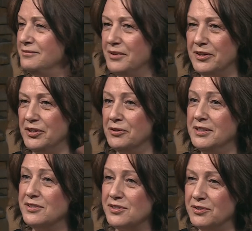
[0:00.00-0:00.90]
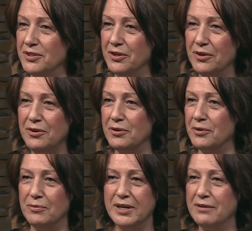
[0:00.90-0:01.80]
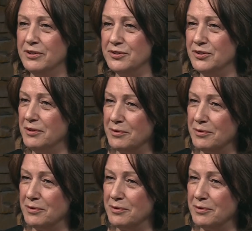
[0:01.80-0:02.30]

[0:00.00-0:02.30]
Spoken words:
whether you're in the studio or whatever you're doing